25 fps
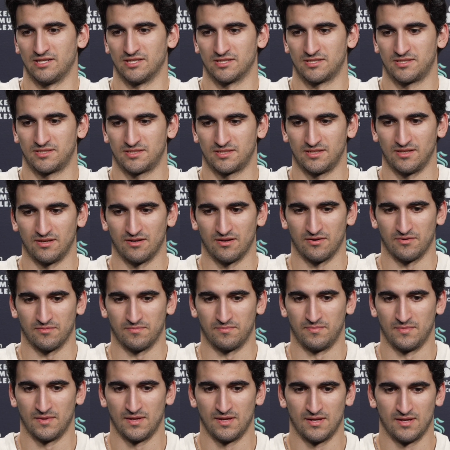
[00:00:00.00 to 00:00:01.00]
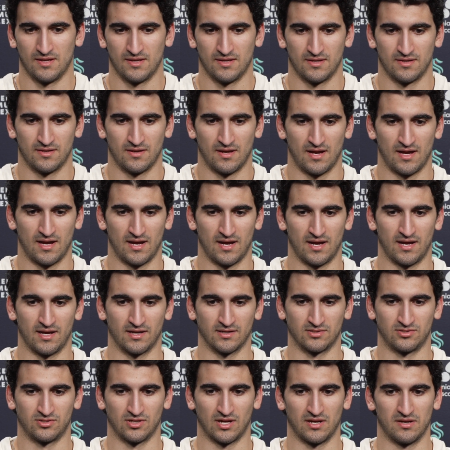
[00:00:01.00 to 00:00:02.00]
just,
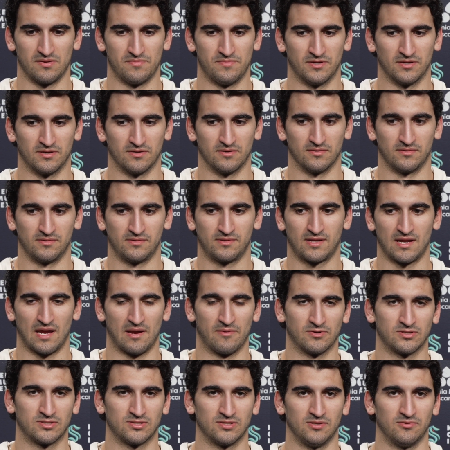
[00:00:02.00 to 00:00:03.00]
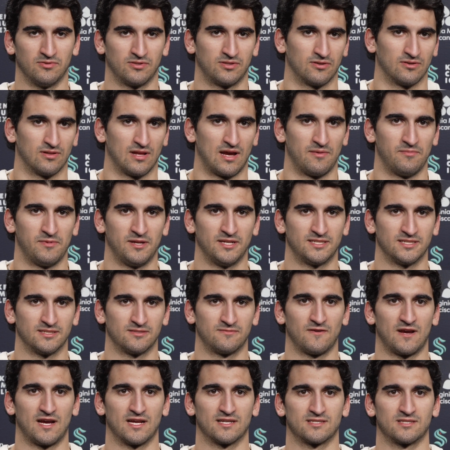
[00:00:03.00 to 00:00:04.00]
tried to build chemistry with your line mates
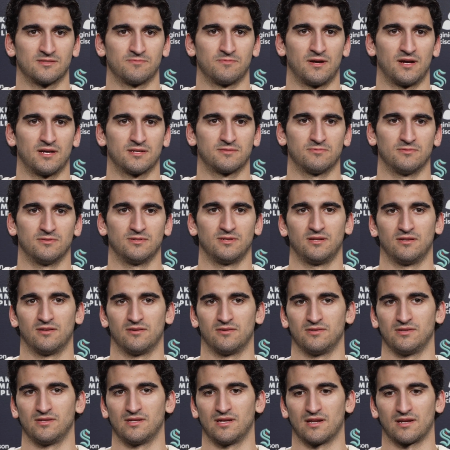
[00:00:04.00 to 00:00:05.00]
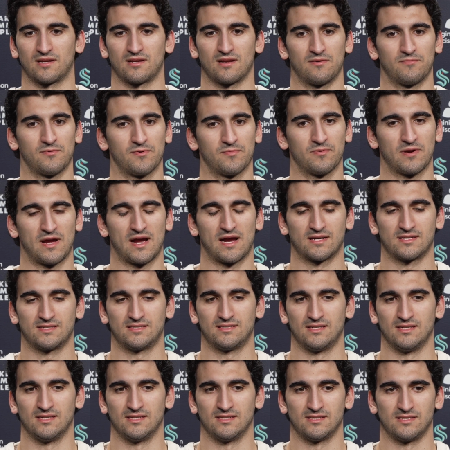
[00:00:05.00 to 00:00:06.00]
as fast as possible. You get a couple
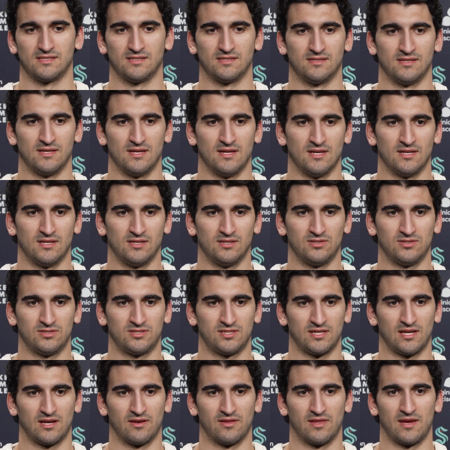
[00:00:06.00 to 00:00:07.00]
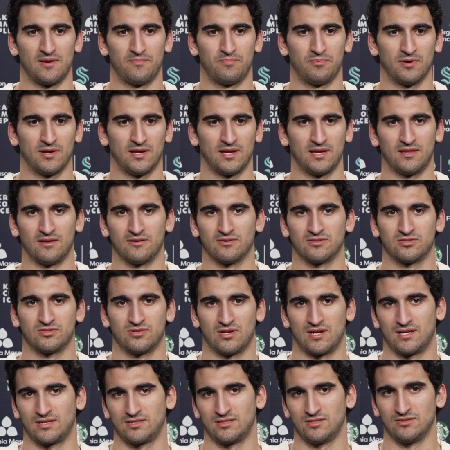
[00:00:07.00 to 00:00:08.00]
practices and you see how they play their
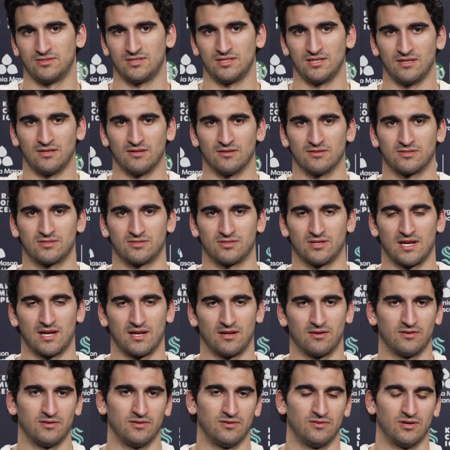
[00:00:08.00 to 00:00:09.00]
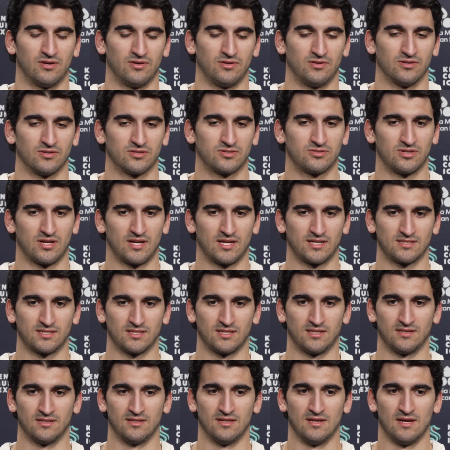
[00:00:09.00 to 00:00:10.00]
strengths. You see your strength, or your strengths.
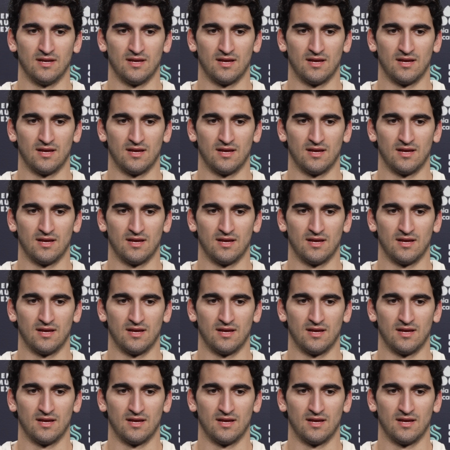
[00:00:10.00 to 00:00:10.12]
And,